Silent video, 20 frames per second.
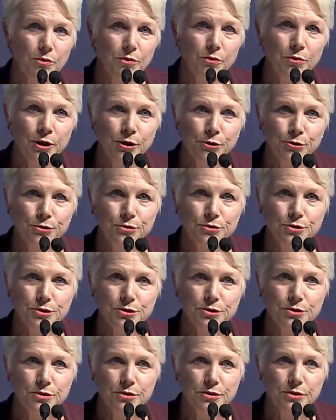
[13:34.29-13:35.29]

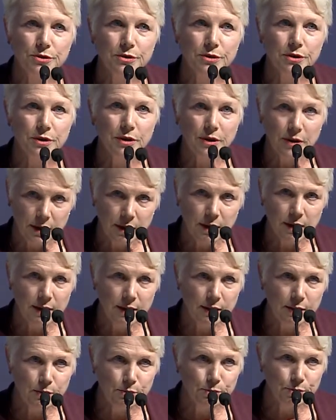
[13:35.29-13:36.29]
winners
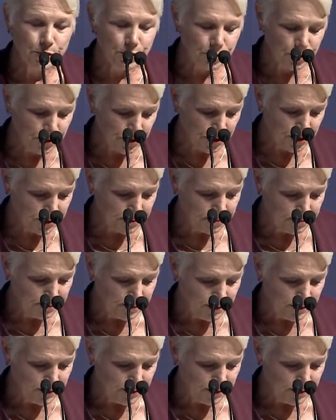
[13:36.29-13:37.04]
and losers.